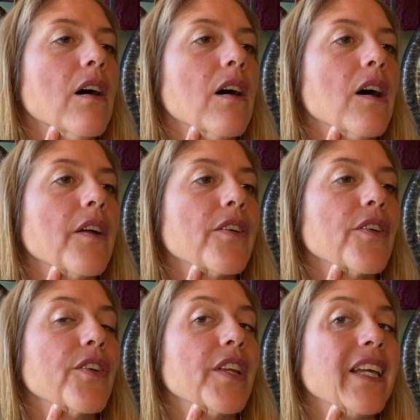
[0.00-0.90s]

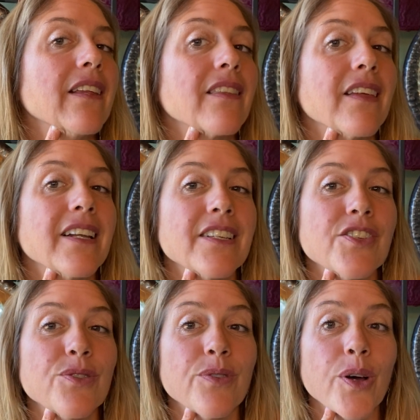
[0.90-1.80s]
underneath. Did
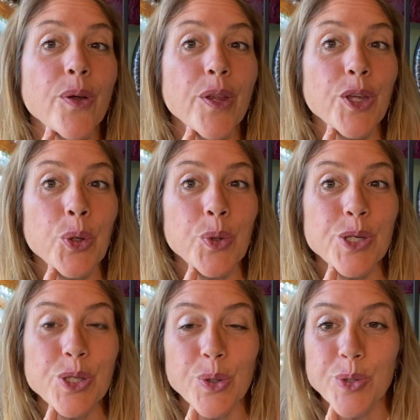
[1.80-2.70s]
you know that you were
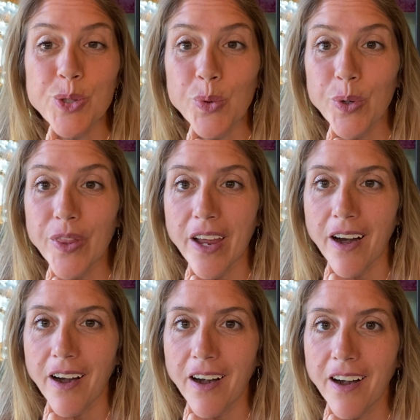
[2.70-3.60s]
so sore
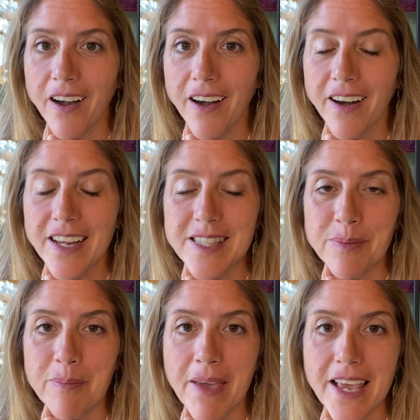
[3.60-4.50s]
there? It's
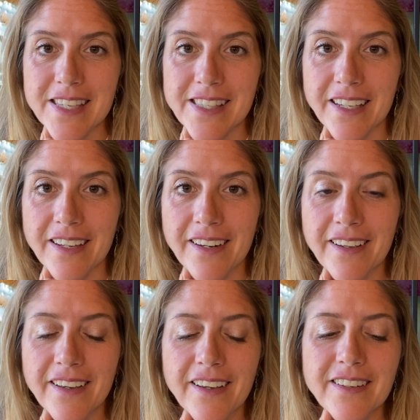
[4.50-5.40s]
amazing.
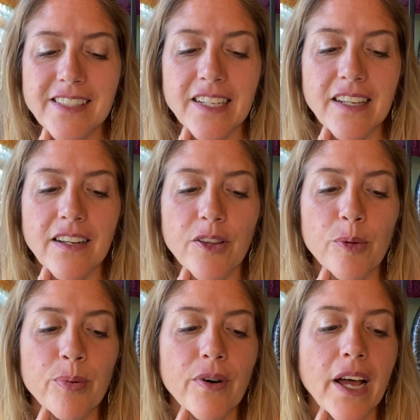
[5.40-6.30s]
Take another
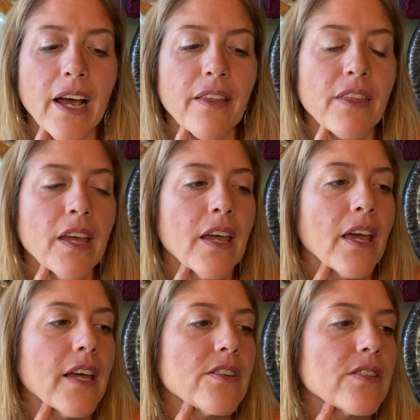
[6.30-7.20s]
breath
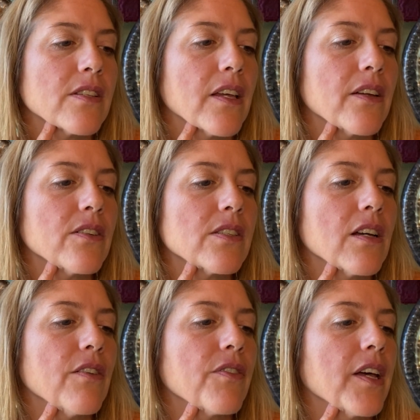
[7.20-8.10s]
and just let
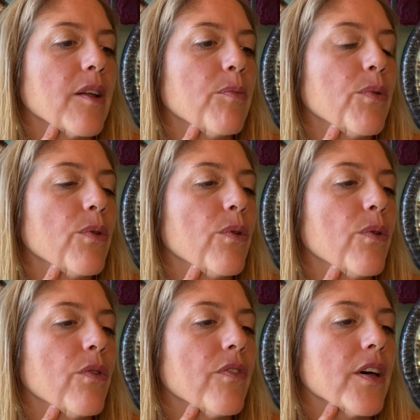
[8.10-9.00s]
yourself kind of
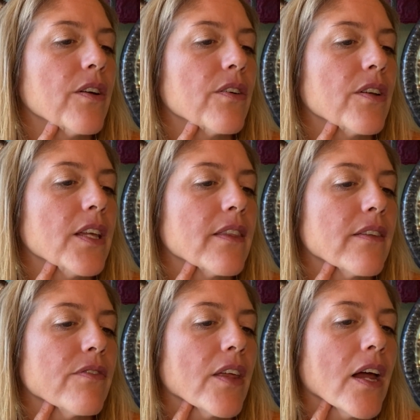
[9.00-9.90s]
move underneath
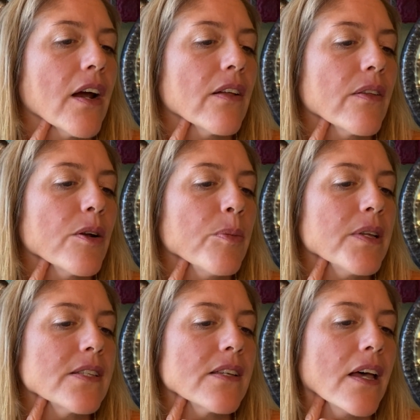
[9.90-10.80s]
of there a little
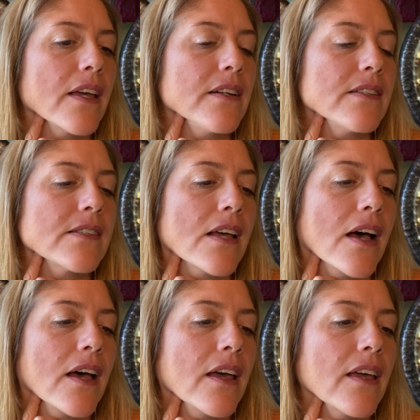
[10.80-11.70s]
bit side to
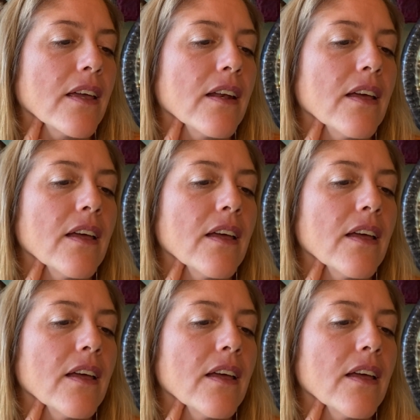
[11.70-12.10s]
side.